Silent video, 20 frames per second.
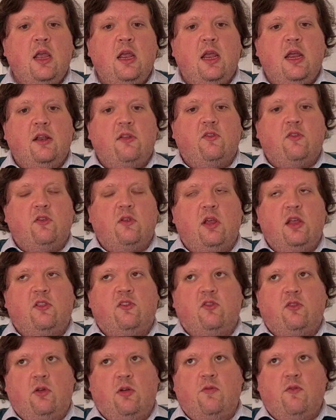It's
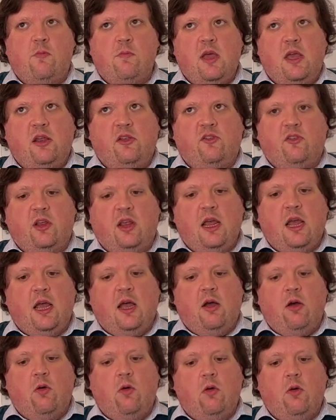sort of amazing
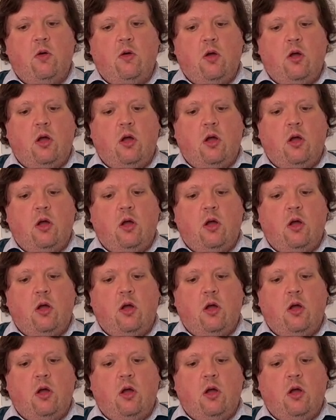how